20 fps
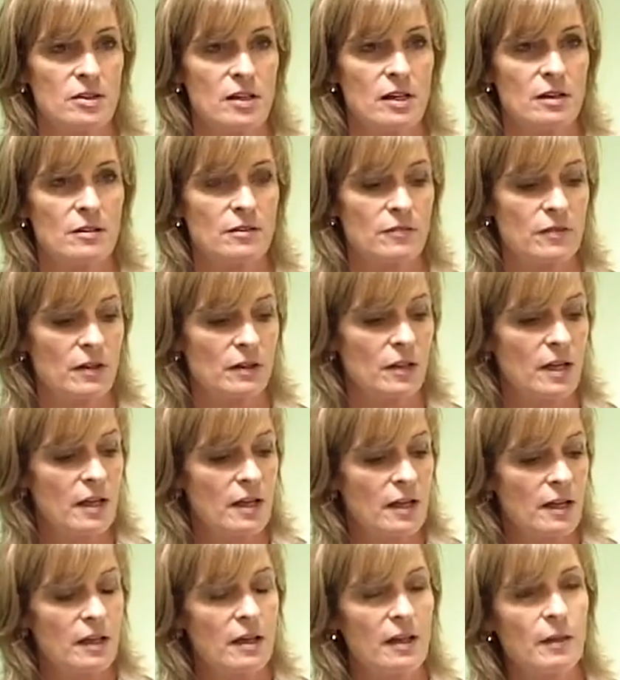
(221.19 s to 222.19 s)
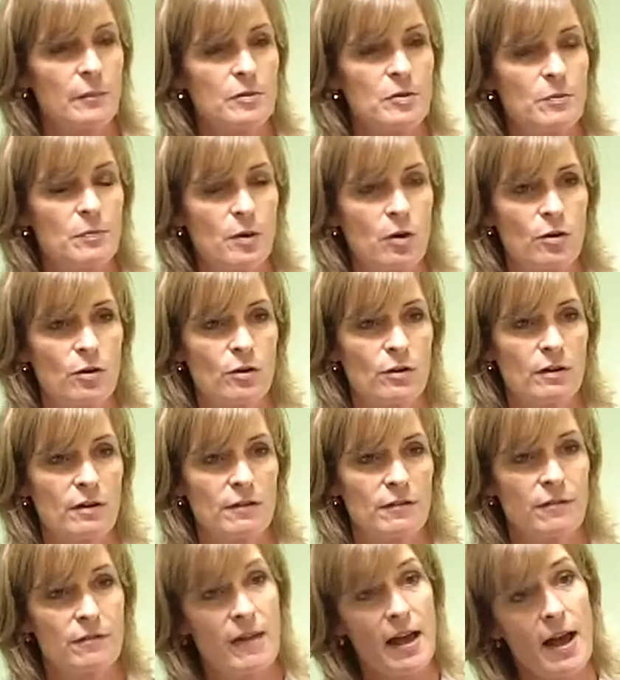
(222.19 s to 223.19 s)
and see how you feel. It helps
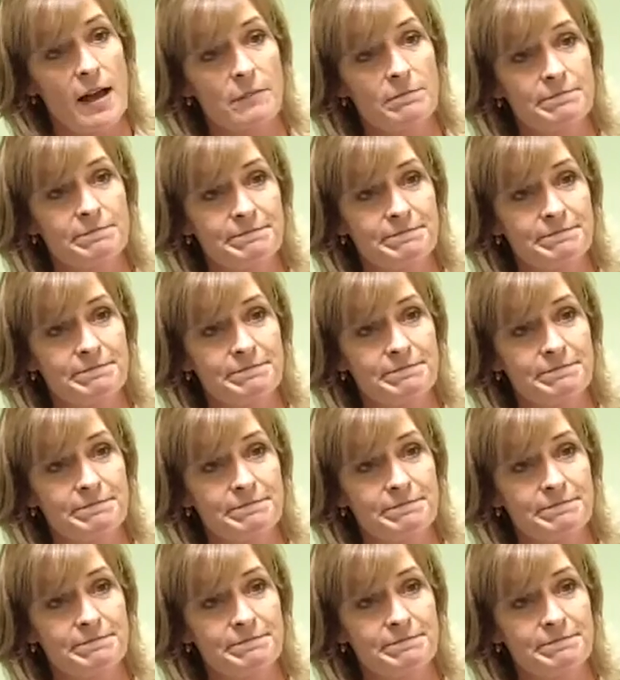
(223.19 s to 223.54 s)
burn fat.